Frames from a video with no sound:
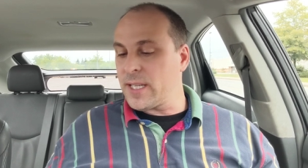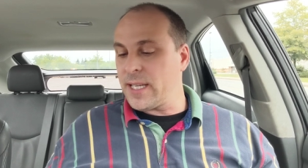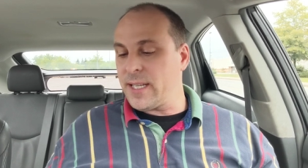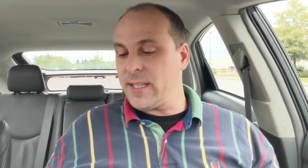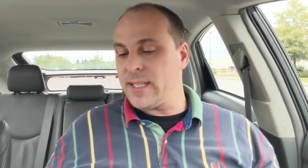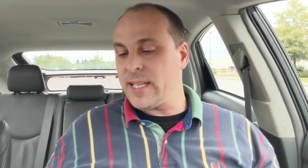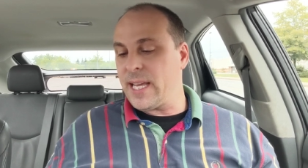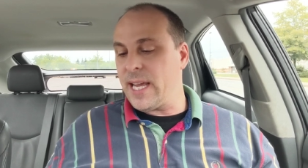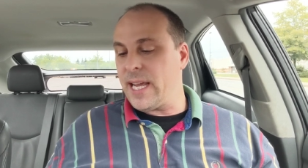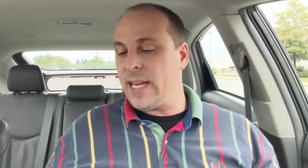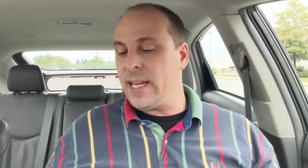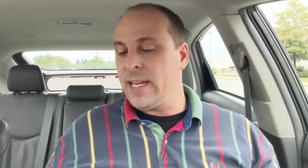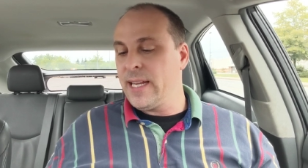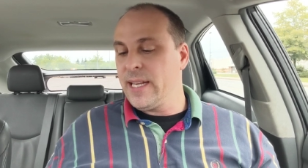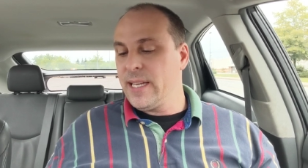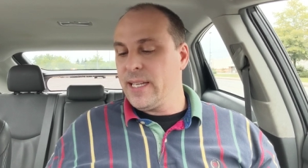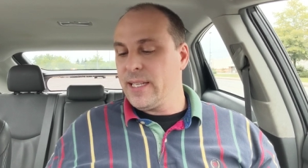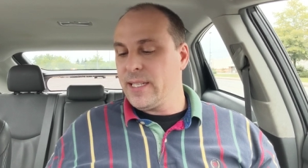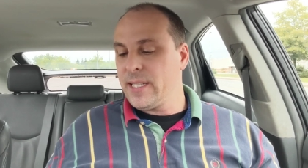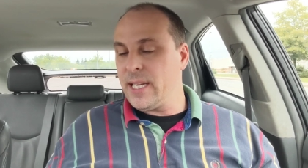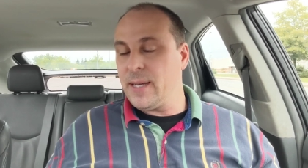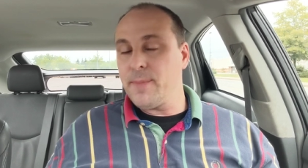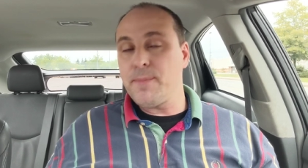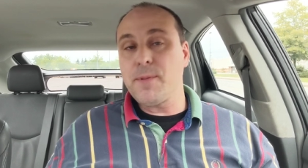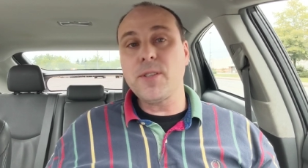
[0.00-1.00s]
they say
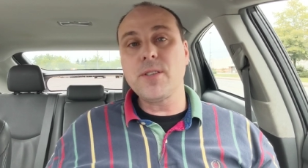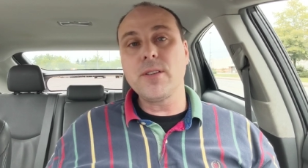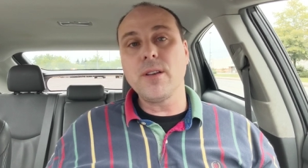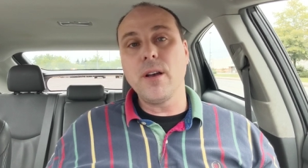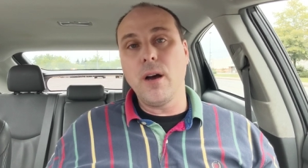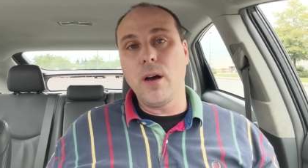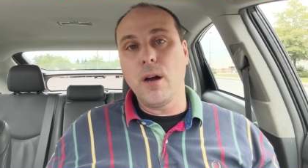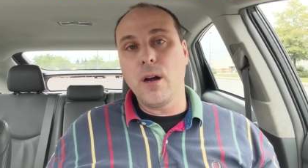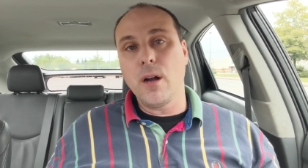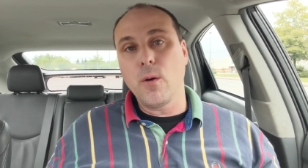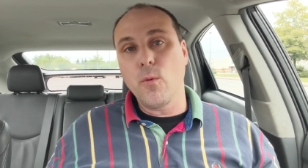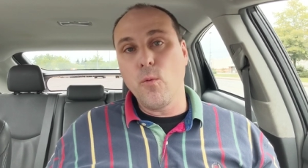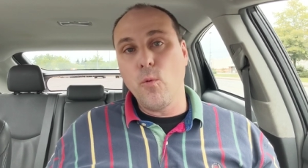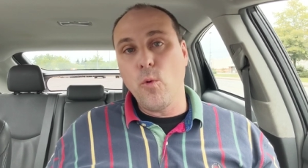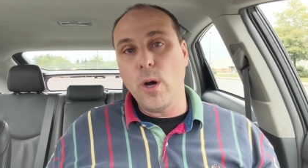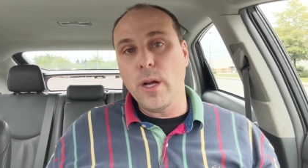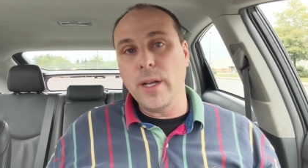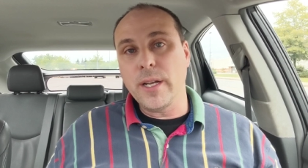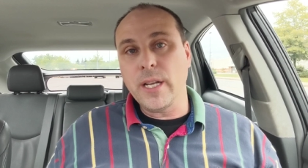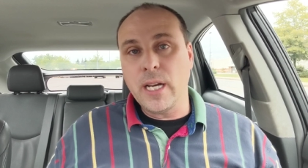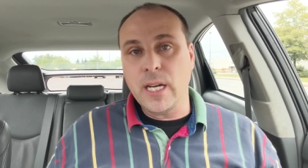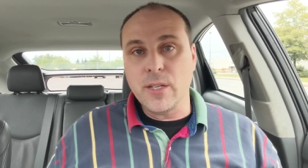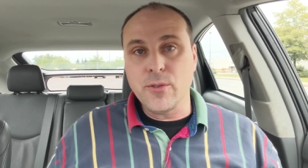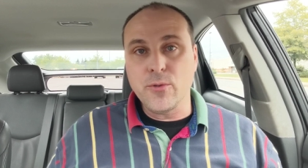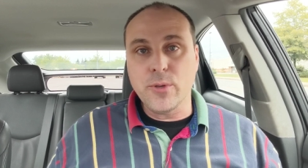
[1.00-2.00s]
tips are
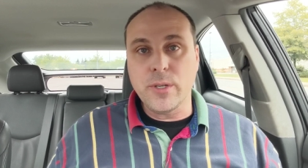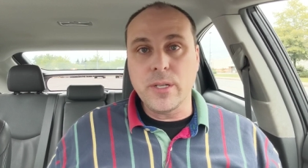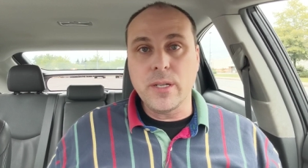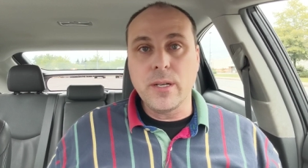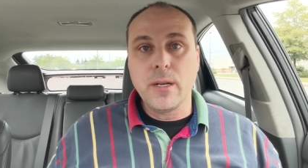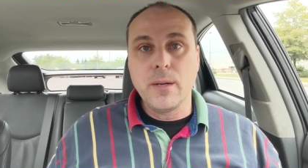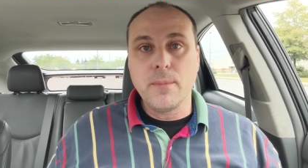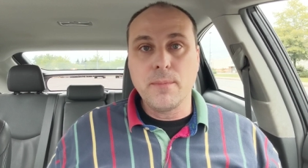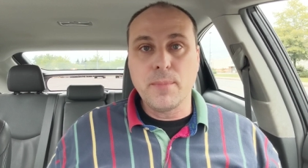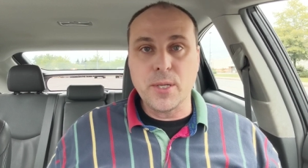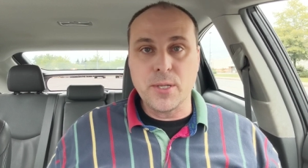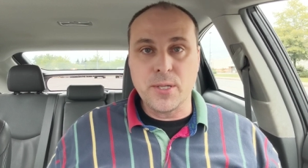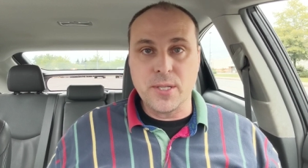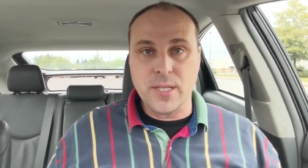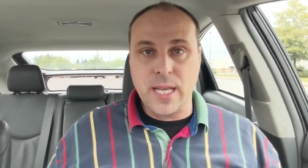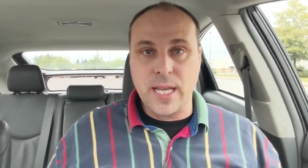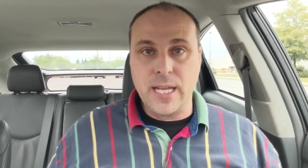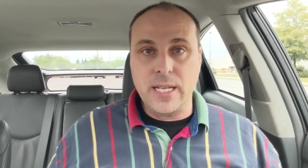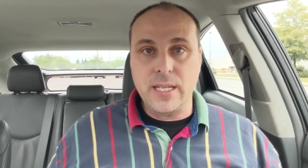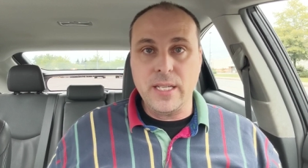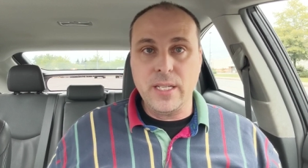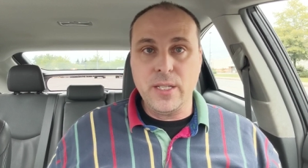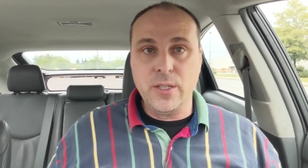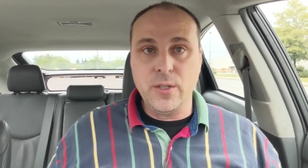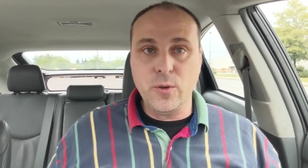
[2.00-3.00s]

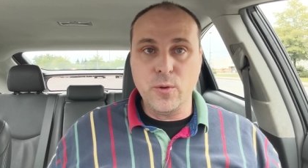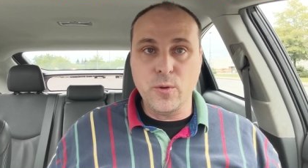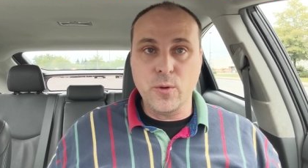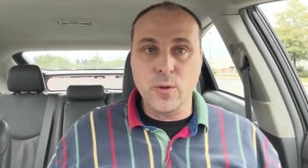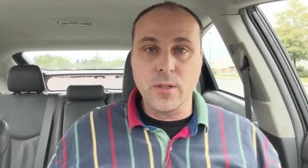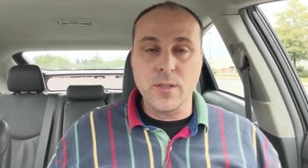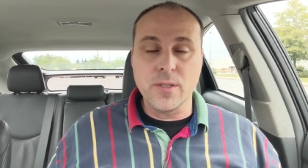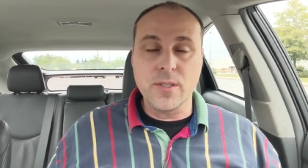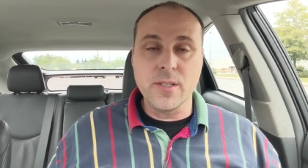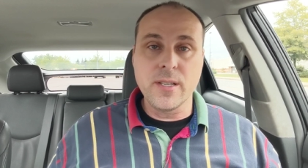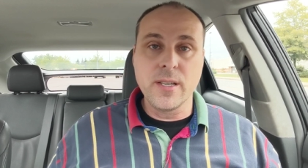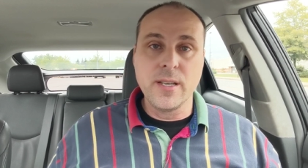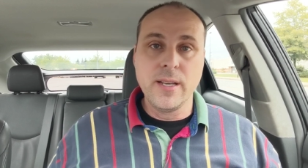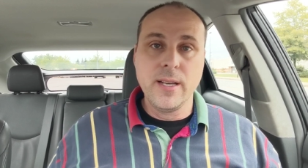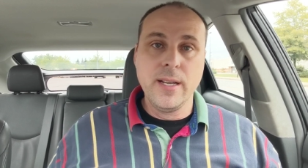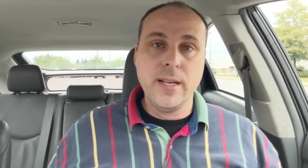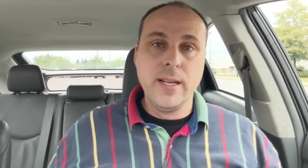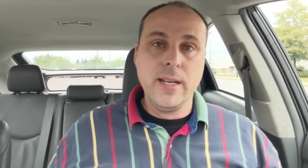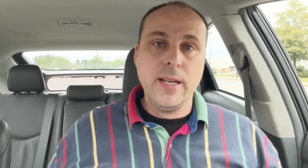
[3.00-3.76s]
100% yours.